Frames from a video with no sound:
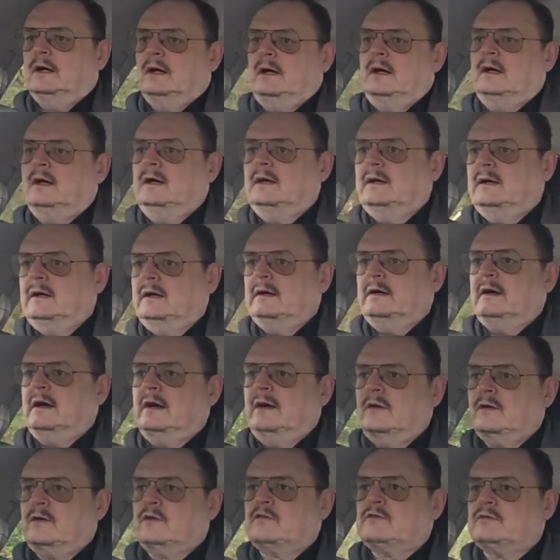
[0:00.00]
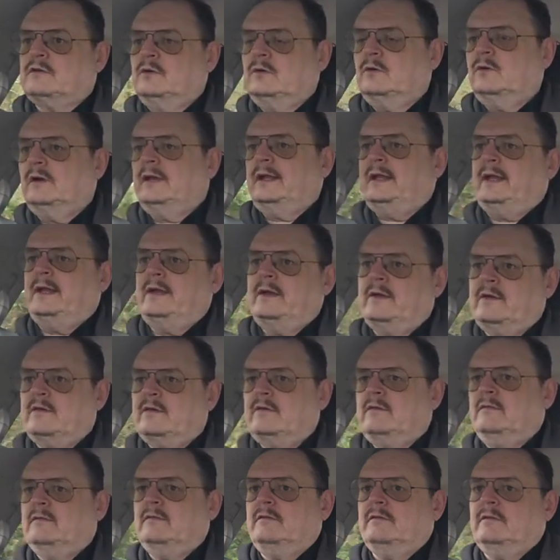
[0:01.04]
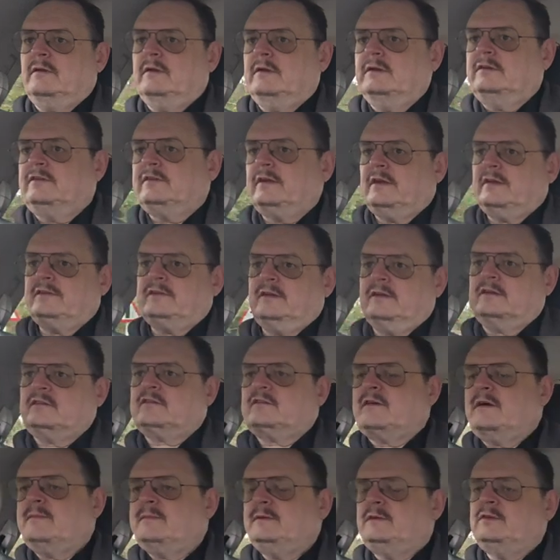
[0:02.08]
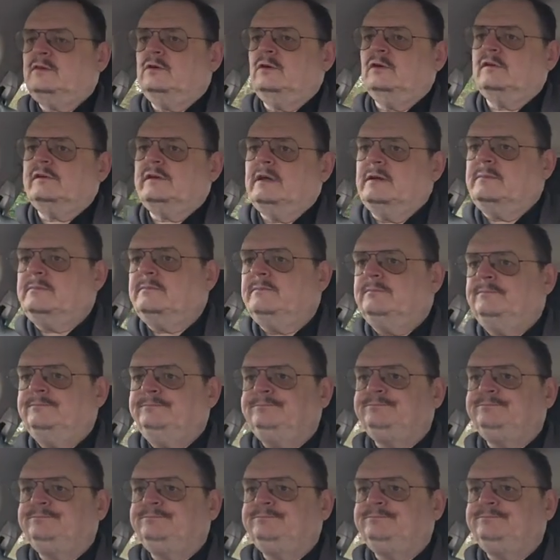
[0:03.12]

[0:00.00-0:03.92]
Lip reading: at Crawley and Sussex Crematorium.